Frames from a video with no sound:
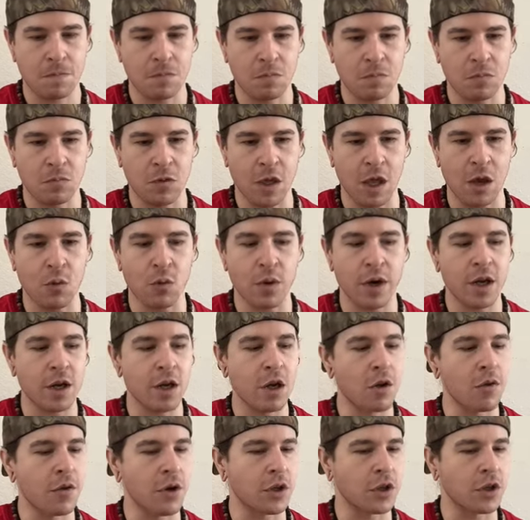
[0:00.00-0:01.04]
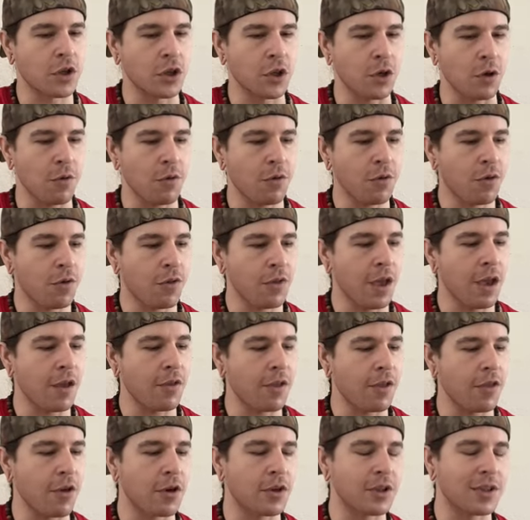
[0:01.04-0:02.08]
They want to know their truth.
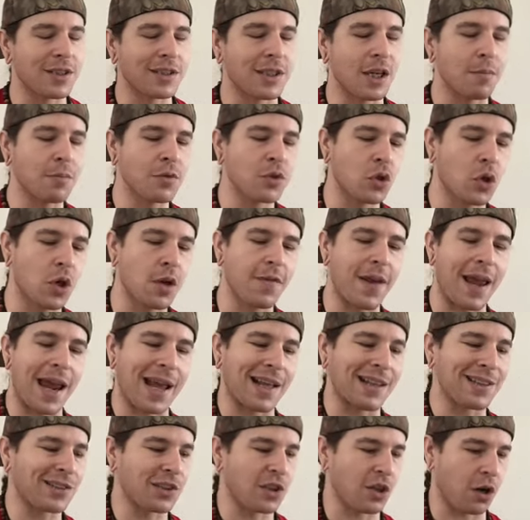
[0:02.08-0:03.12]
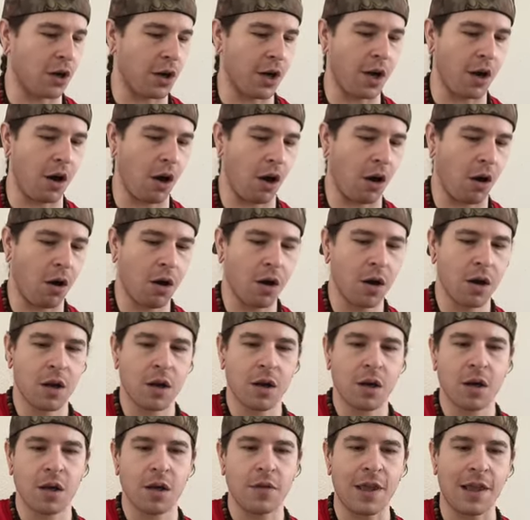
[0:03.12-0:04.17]
There's some sort of answer here
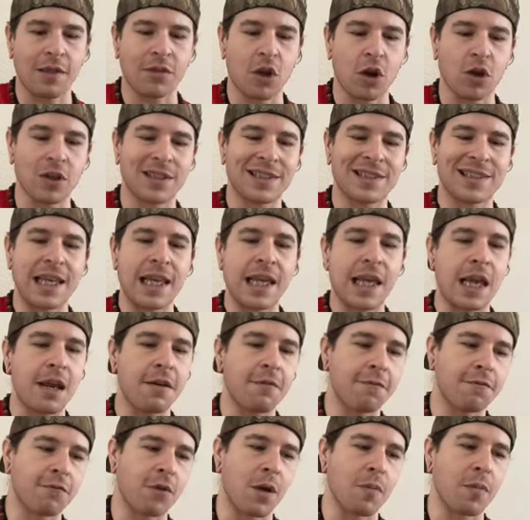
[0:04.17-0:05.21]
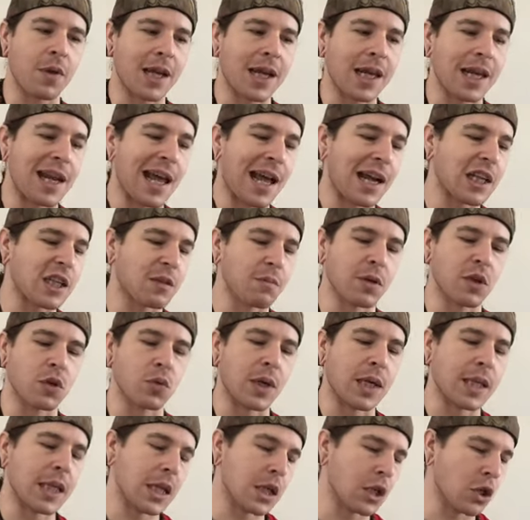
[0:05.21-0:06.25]
that they're seeking from the connection
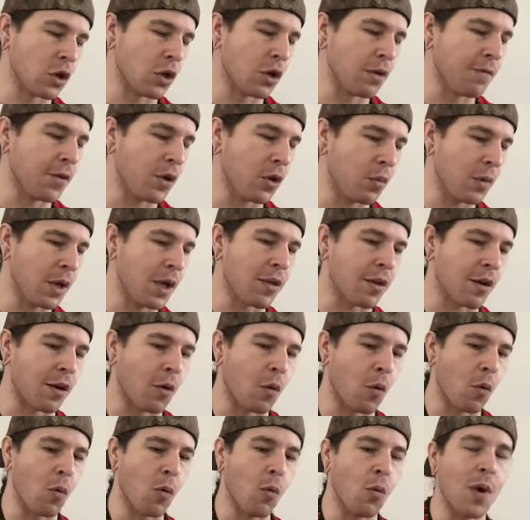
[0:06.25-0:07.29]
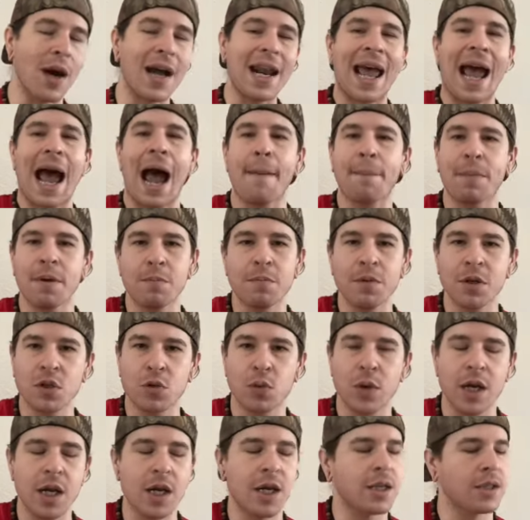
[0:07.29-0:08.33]
between the two of you. Either what happened
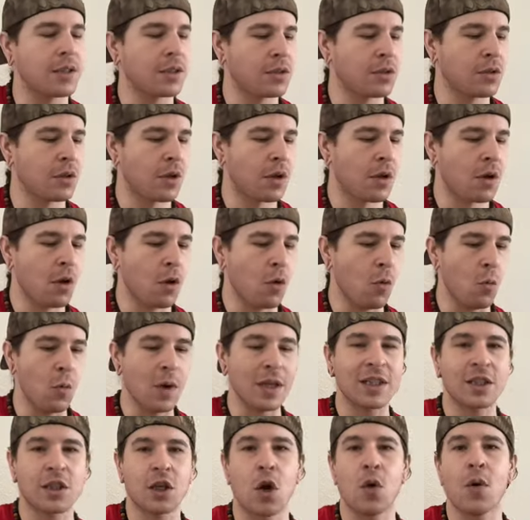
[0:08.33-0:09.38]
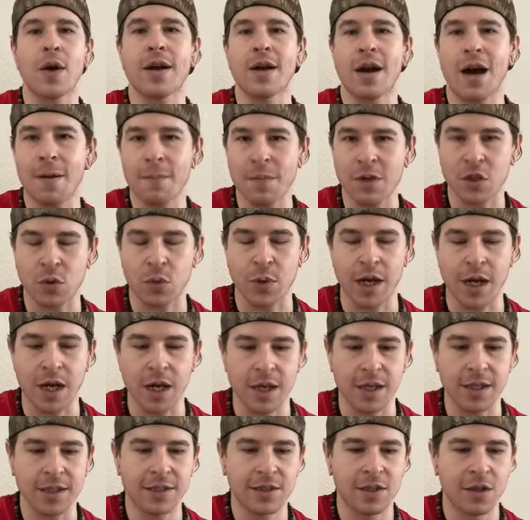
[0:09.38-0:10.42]
between us, what's going on between
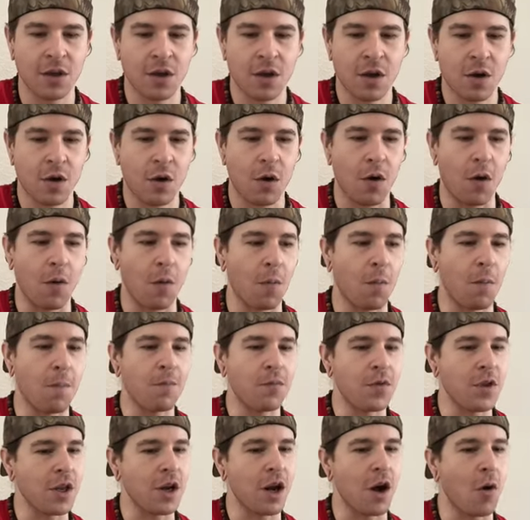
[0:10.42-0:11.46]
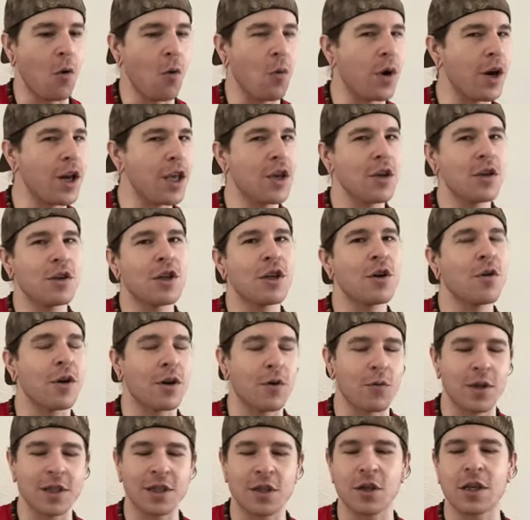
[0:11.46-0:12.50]
us, or, you know, what are you
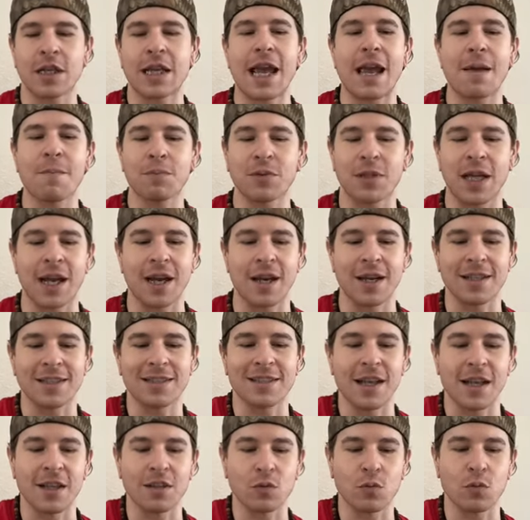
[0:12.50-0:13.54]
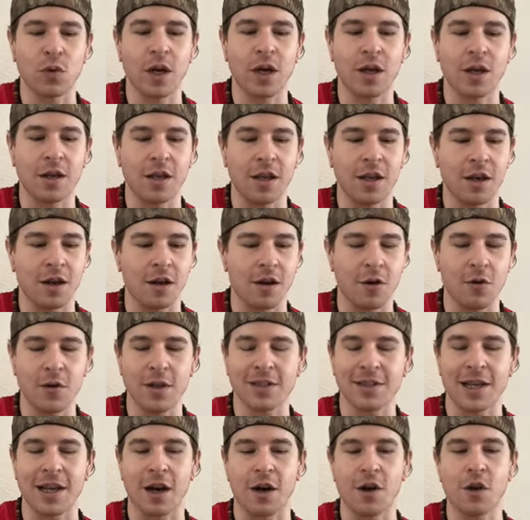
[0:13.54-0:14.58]
doing? What's your game plan in a sense? What, you know,
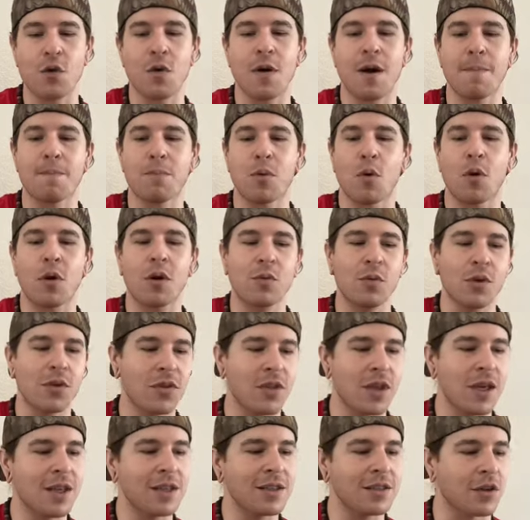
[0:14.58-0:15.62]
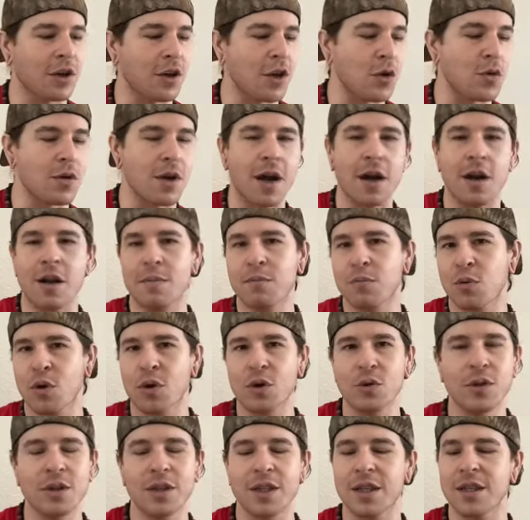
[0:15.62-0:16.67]
it's like, are you on board with this? Or are you not on
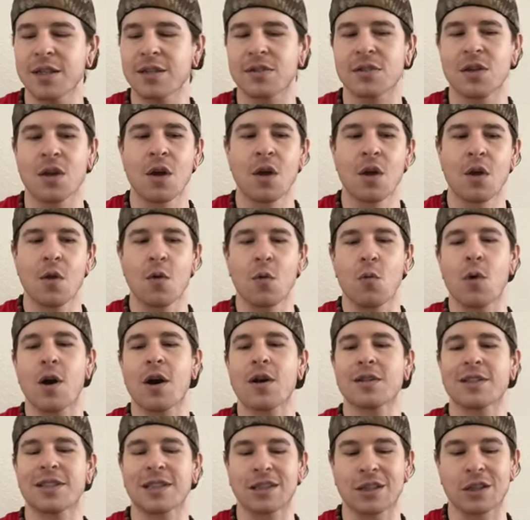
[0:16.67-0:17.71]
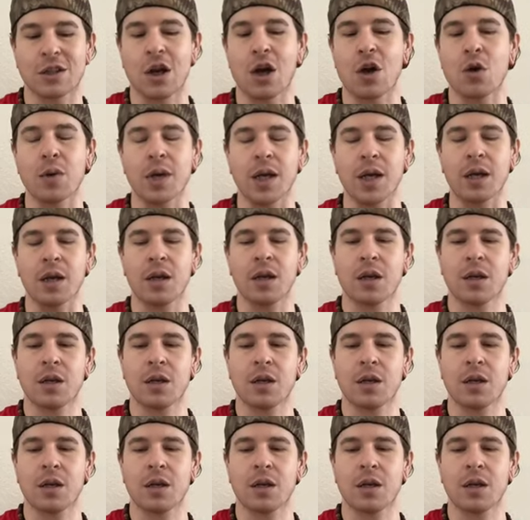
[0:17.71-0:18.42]
board with this? Where's this going?